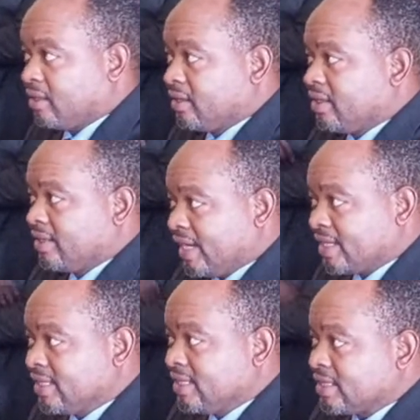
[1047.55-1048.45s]
That
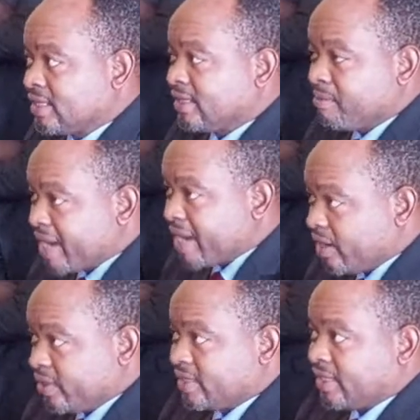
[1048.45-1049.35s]
is the money
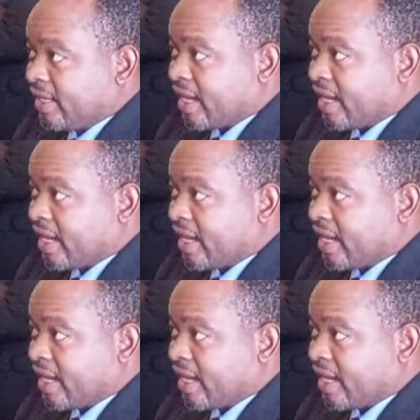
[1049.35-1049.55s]
which they have,